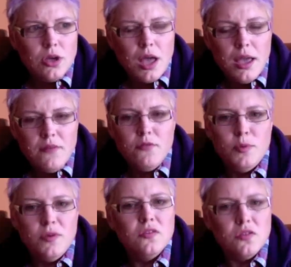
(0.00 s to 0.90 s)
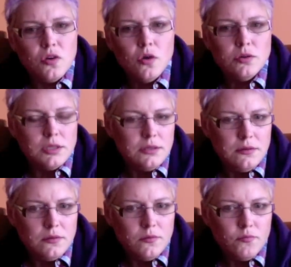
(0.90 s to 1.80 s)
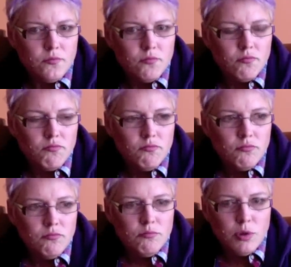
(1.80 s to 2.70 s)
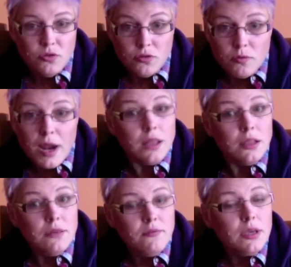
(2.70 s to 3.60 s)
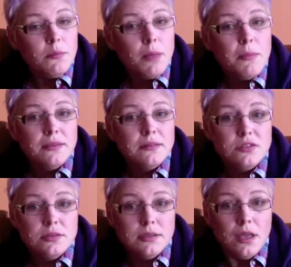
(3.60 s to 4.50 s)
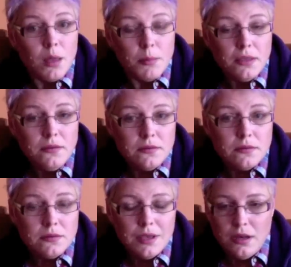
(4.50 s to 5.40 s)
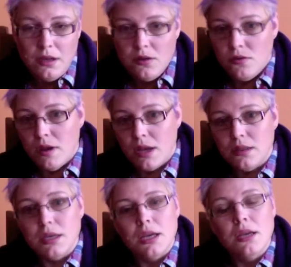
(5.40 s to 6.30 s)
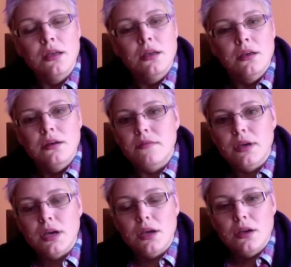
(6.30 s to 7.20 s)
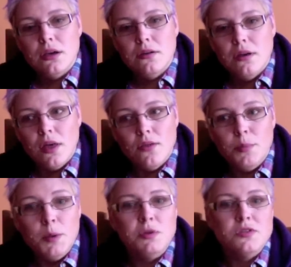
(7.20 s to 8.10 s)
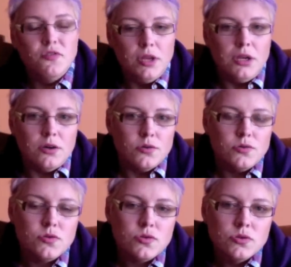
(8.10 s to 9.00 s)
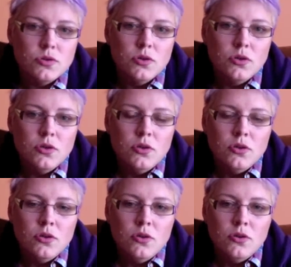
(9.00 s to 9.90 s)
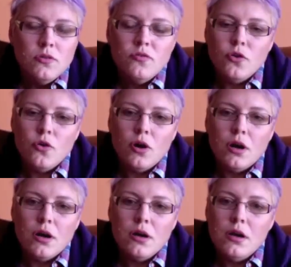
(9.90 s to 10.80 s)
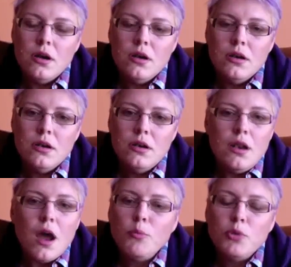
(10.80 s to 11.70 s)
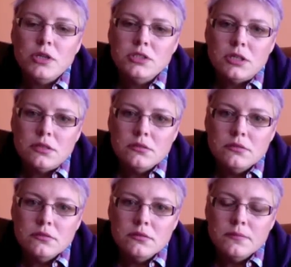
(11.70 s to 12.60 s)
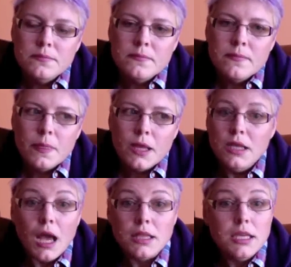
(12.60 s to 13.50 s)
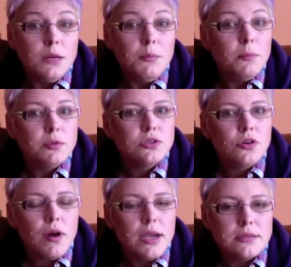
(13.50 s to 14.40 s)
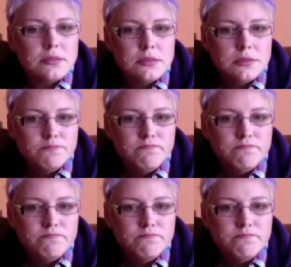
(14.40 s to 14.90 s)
I have been scolded, both directly via my messages and comments, and indirectly via other people's videos, for not preaching, not leading people to Christ,